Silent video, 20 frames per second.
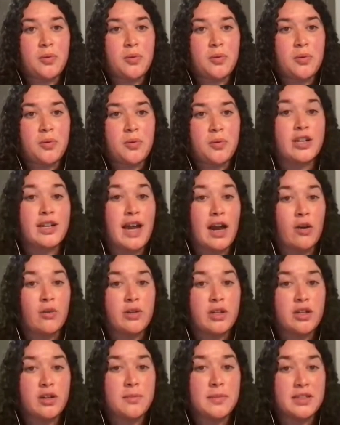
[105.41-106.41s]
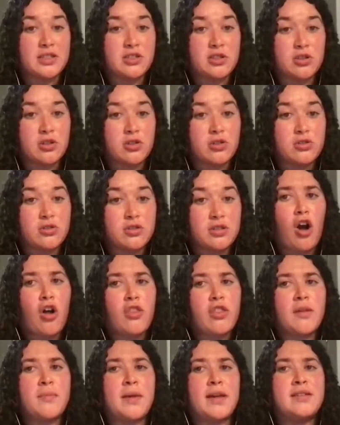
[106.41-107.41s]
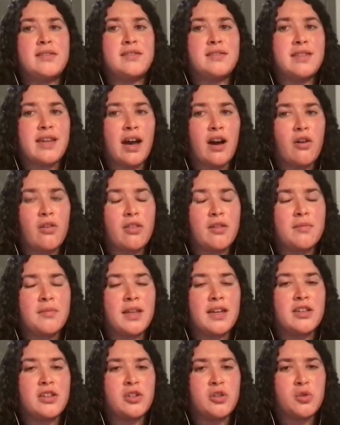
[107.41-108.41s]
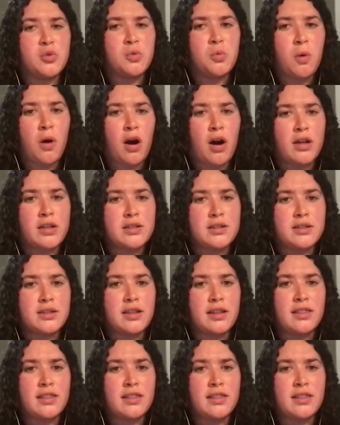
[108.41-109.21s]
and your county commissioners. Call them and tell them that you want